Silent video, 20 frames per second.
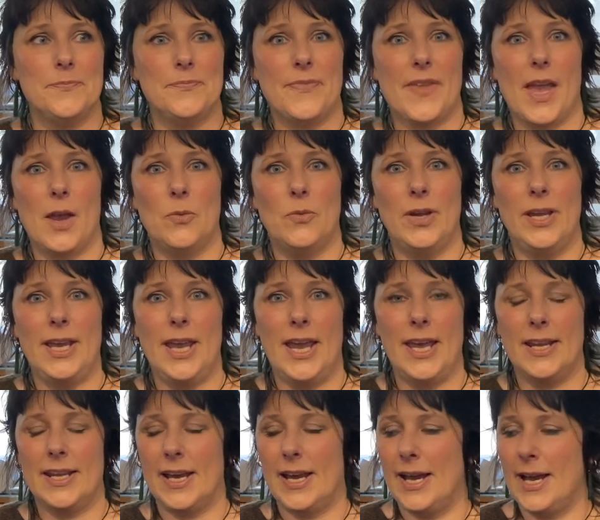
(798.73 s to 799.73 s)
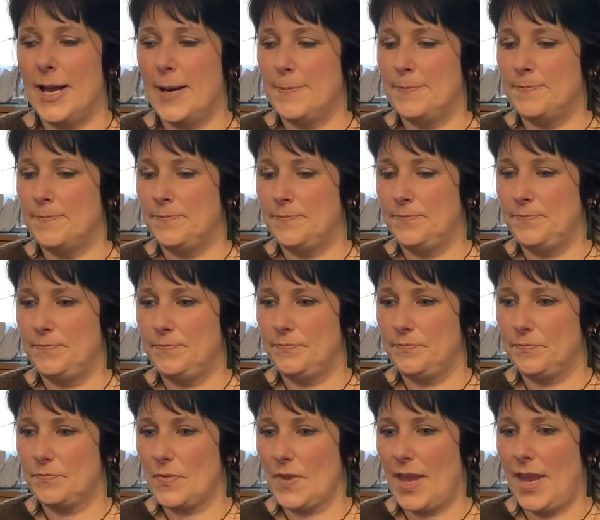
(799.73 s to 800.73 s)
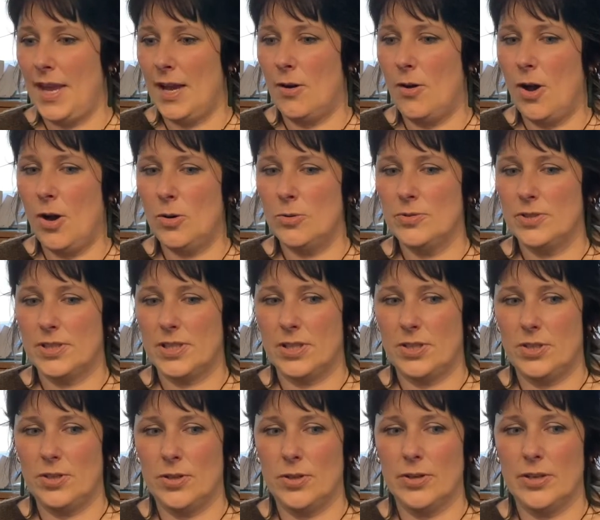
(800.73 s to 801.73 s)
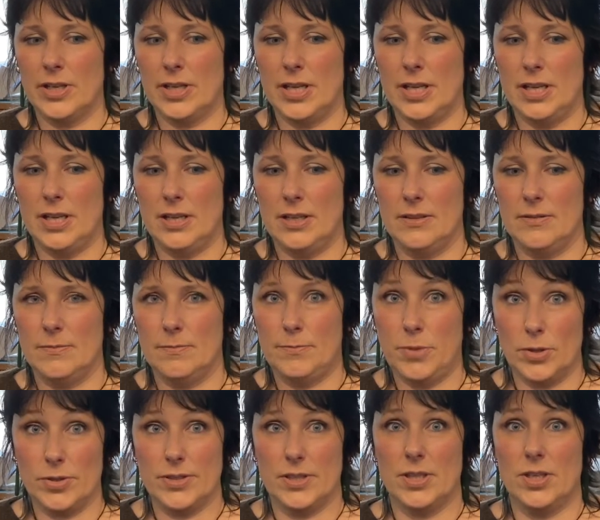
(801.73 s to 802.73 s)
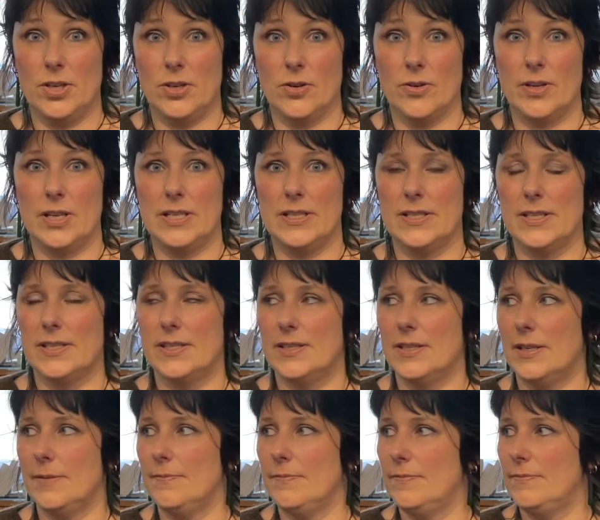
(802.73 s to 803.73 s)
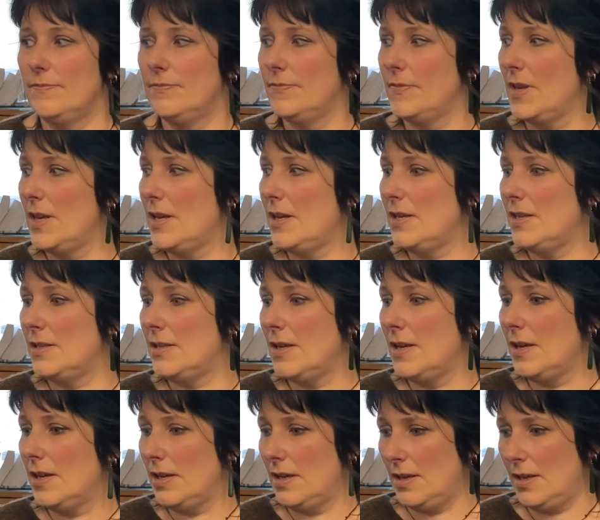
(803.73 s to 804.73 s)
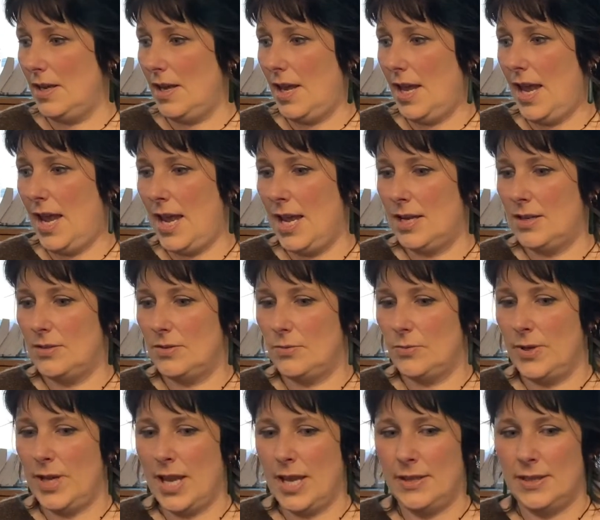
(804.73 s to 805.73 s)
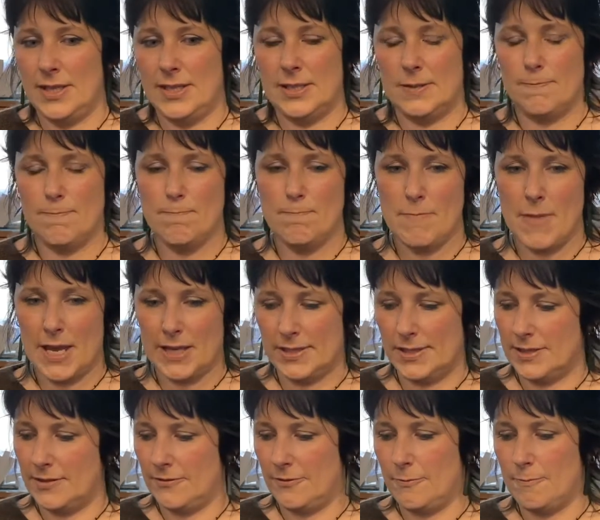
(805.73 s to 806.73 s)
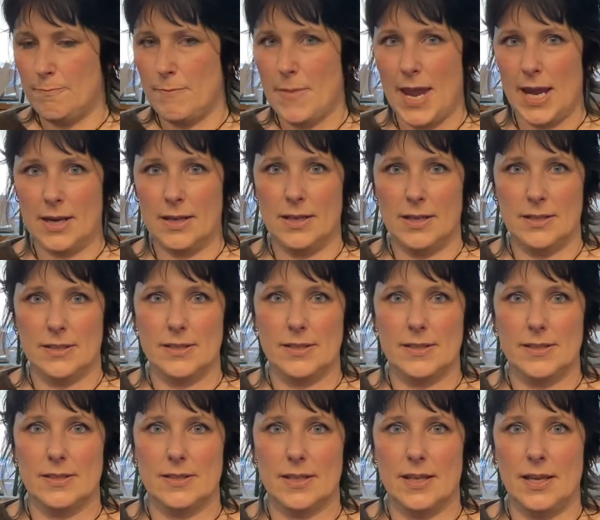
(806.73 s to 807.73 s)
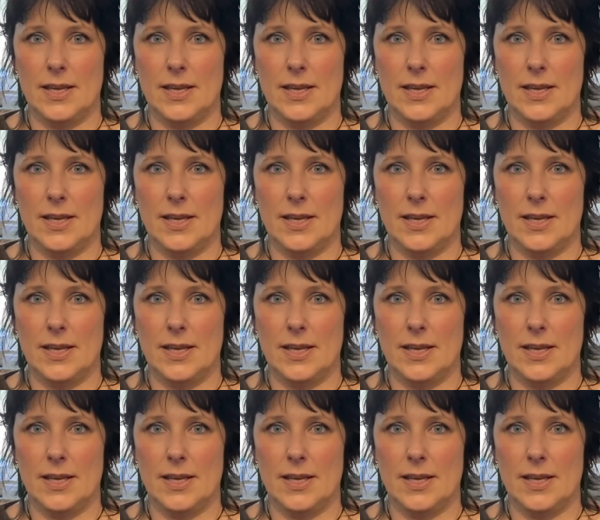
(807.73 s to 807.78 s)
And we had our old book security system, we had these massive magnets